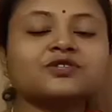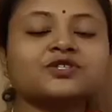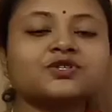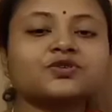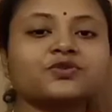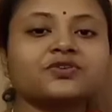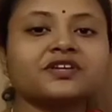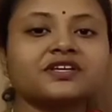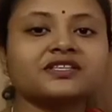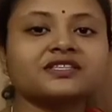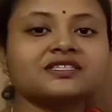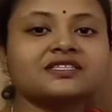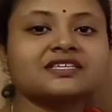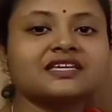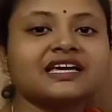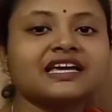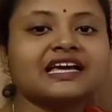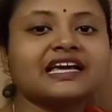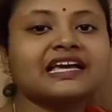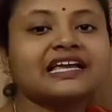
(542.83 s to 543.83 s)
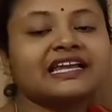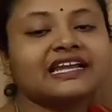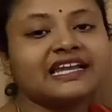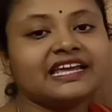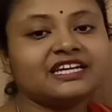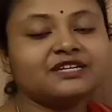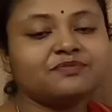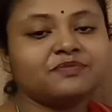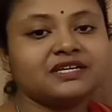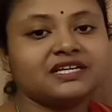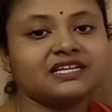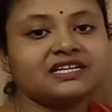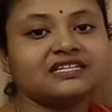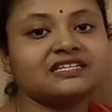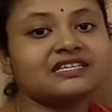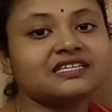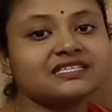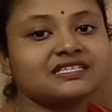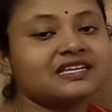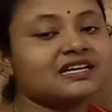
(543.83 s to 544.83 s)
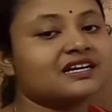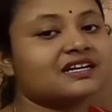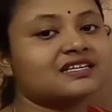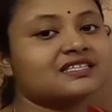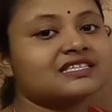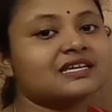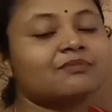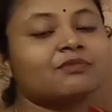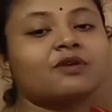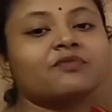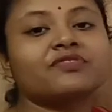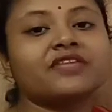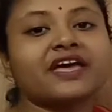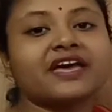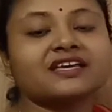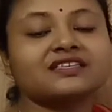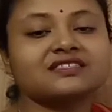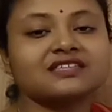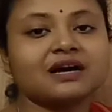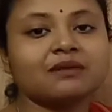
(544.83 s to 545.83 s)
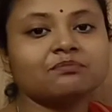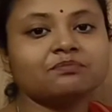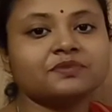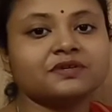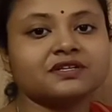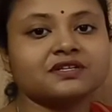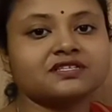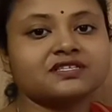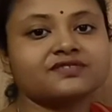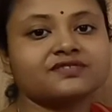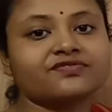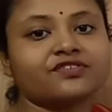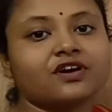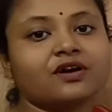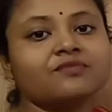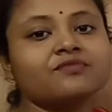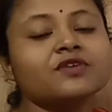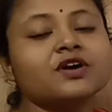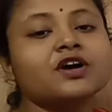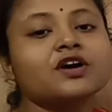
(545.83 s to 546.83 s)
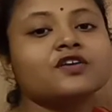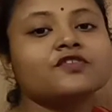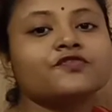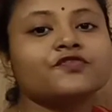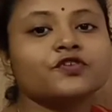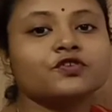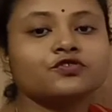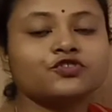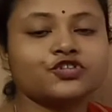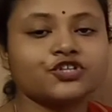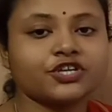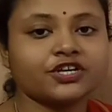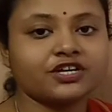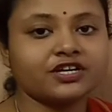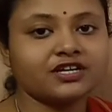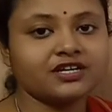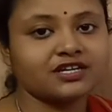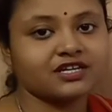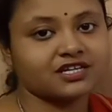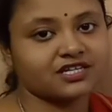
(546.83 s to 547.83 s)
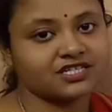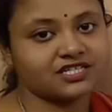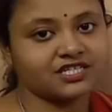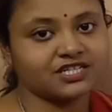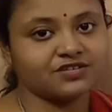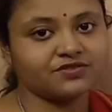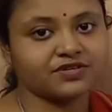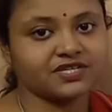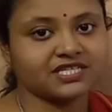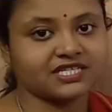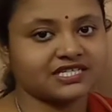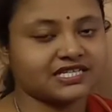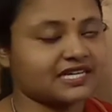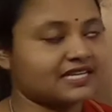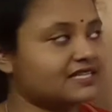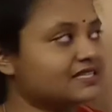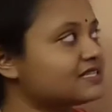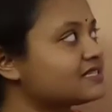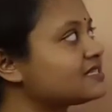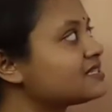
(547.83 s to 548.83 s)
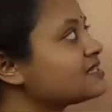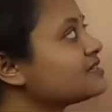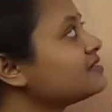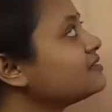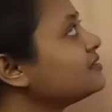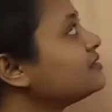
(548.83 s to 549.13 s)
students, let me discuss some of the examples from future continuous tense.